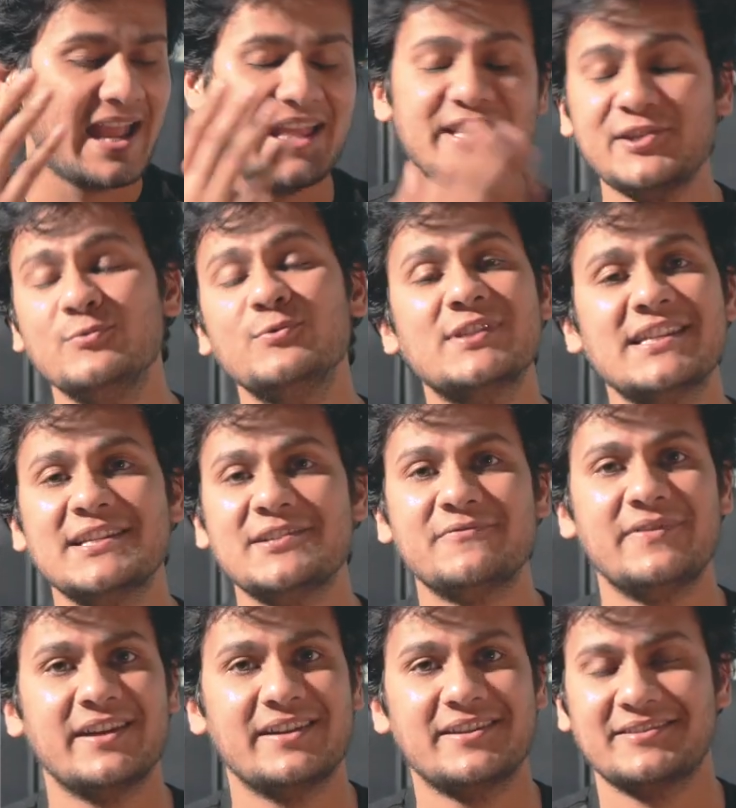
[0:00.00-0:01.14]
and usage
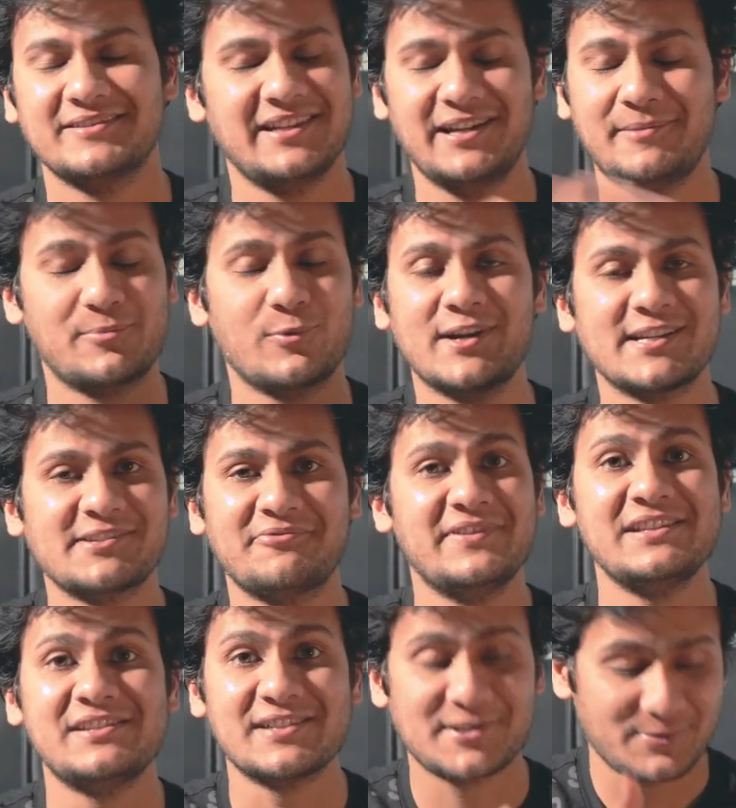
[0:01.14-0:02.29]
where it provides a feature,